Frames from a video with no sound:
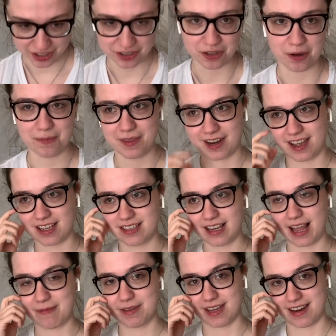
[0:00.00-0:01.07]
the top that I slept
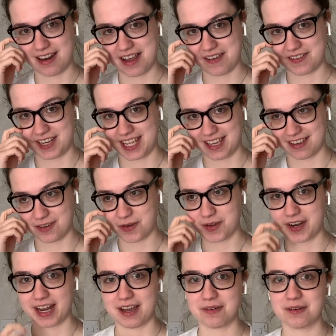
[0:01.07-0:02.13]
in and haven't yet gotten
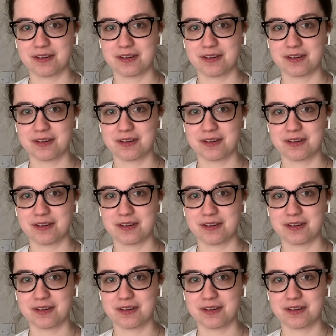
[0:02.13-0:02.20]
out.